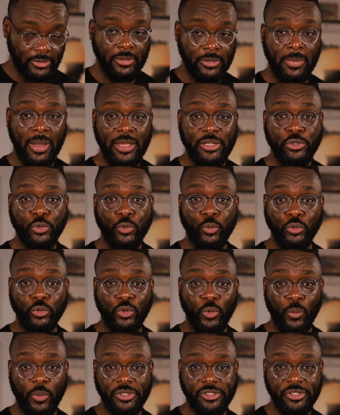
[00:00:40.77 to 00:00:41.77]
somebody's school
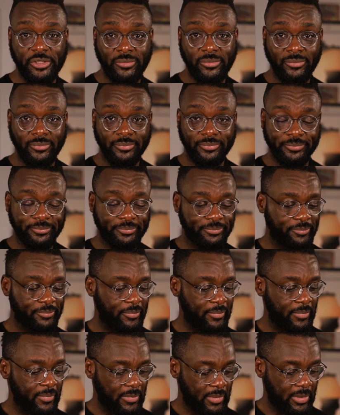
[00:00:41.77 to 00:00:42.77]
tuition.
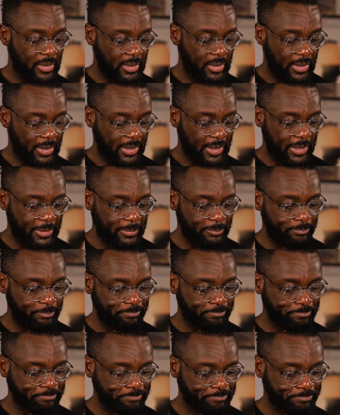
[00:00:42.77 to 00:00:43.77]

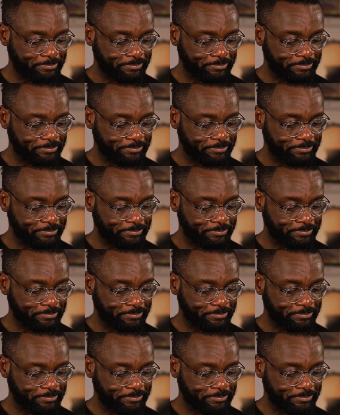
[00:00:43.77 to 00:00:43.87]
I'm